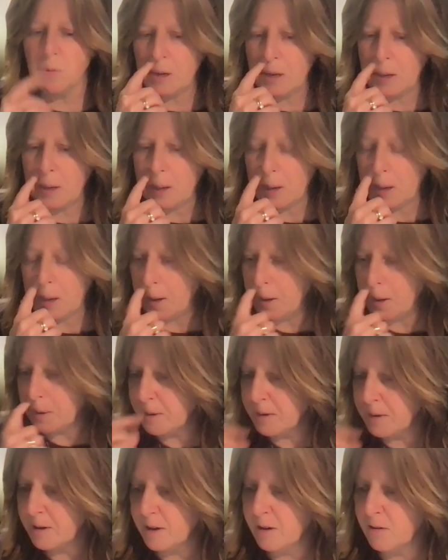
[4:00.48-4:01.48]
week,
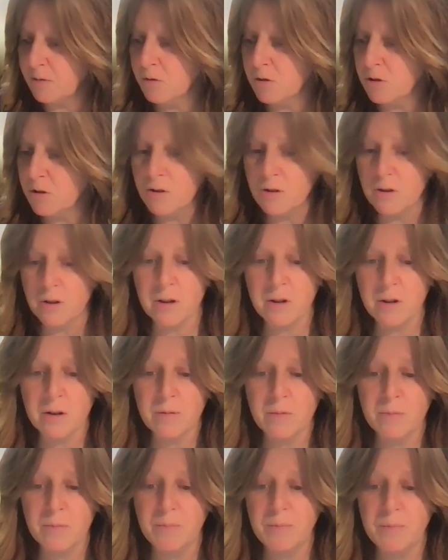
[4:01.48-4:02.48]
and it was
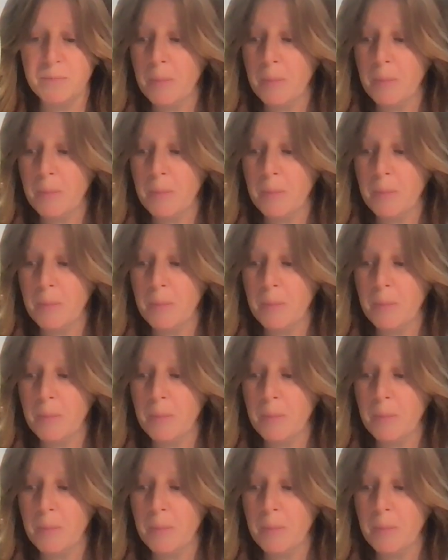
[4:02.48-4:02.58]
a